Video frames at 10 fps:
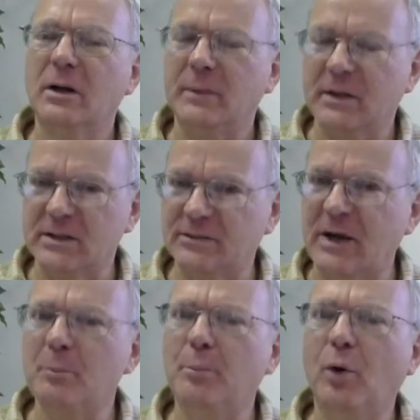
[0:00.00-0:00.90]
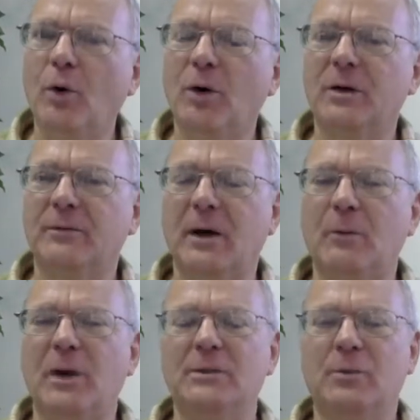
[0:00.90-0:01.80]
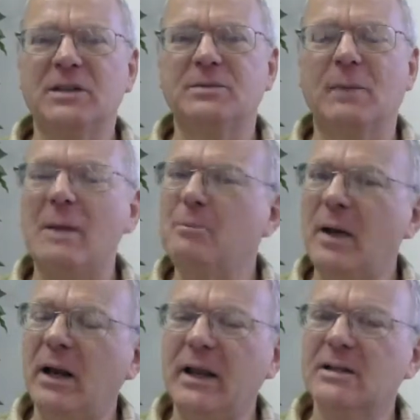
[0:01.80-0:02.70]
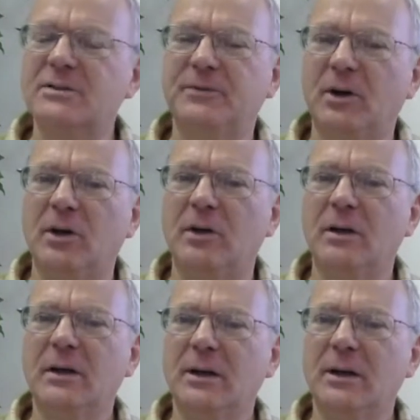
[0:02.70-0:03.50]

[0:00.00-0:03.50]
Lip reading: Because if I'm poor, once my belly is full,